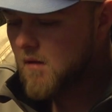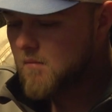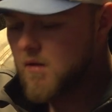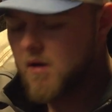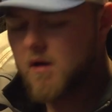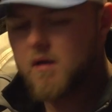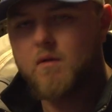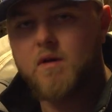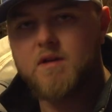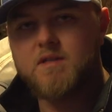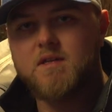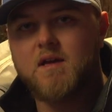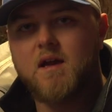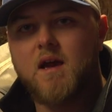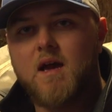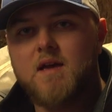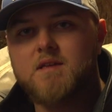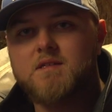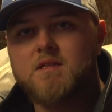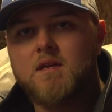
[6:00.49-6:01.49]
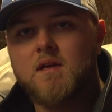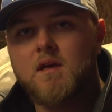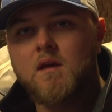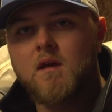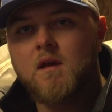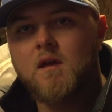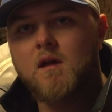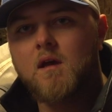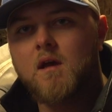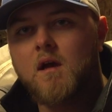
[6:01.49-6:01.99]
but anyways, guys,
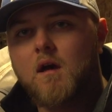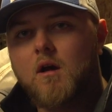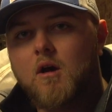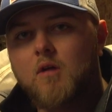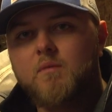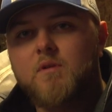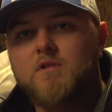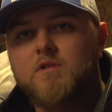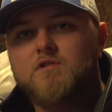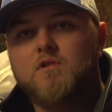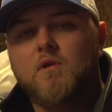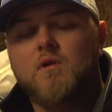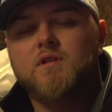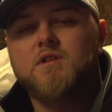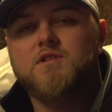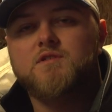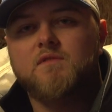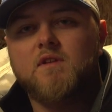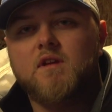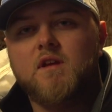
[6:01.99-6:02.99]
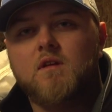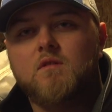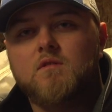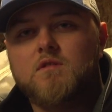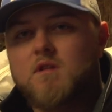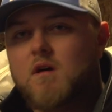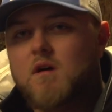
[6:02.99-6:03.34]
I hope you enjoyed this video as